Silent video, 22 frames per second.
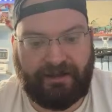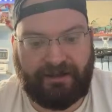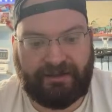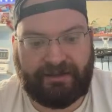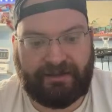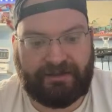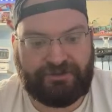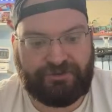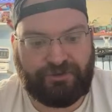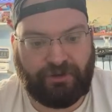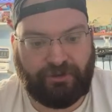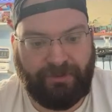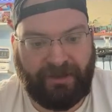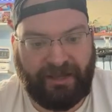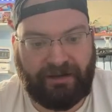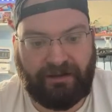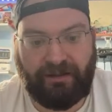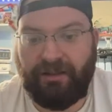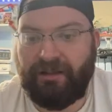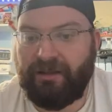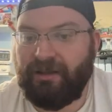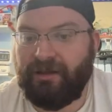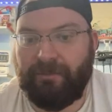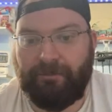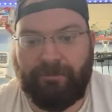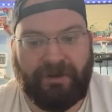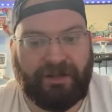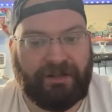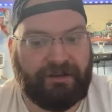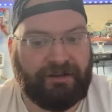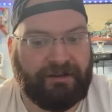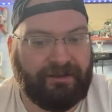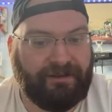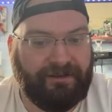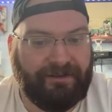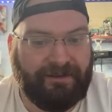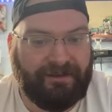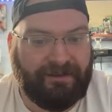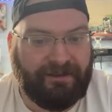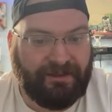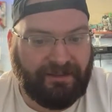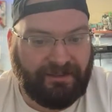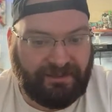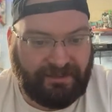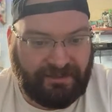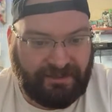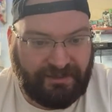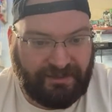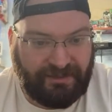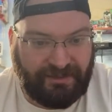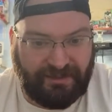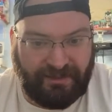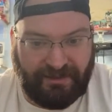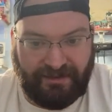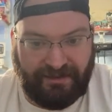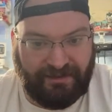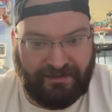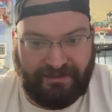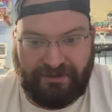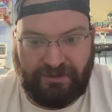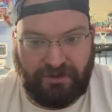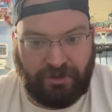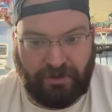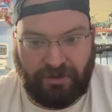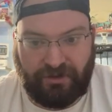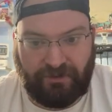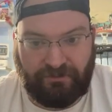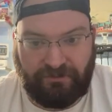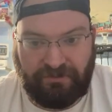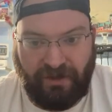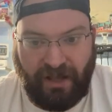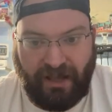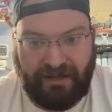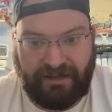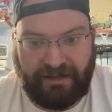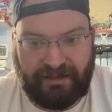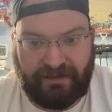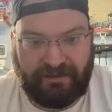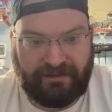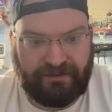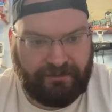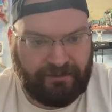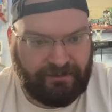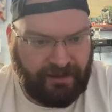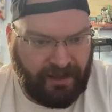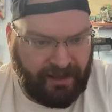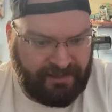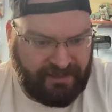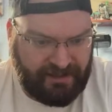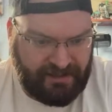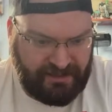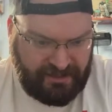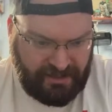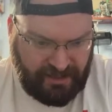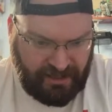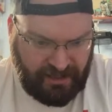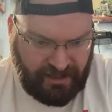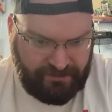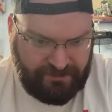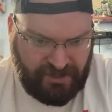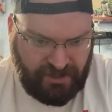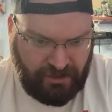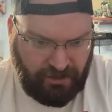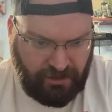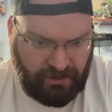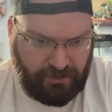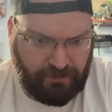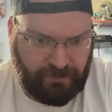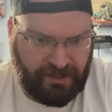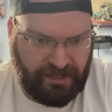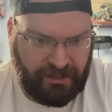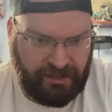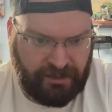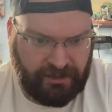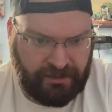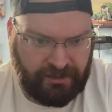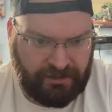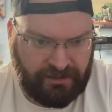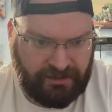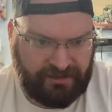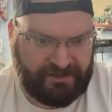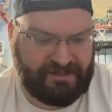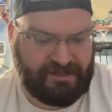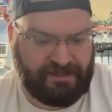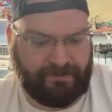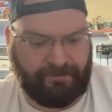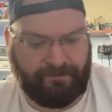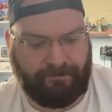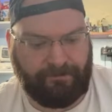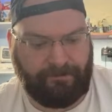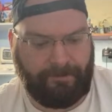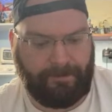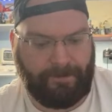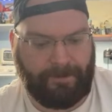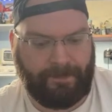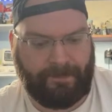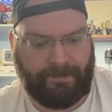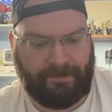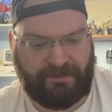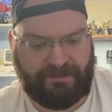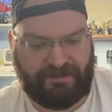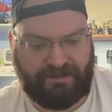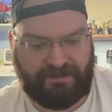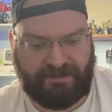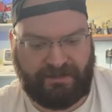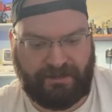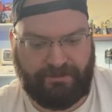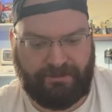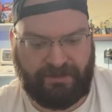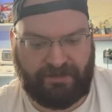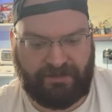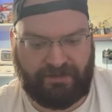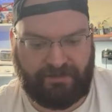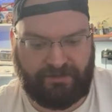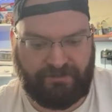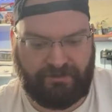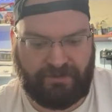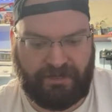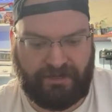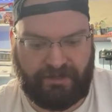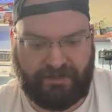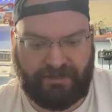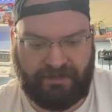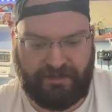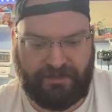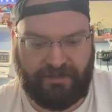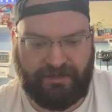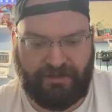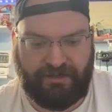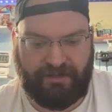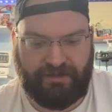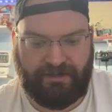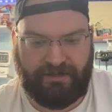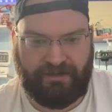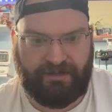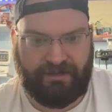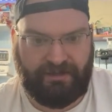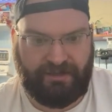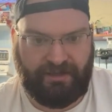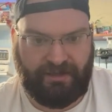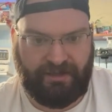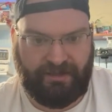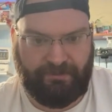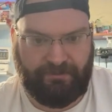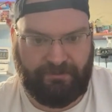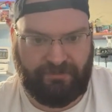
Control Panel, but couldn't find it. I think Tom's Hardware, let's say, Tom's Hardware. Yeah.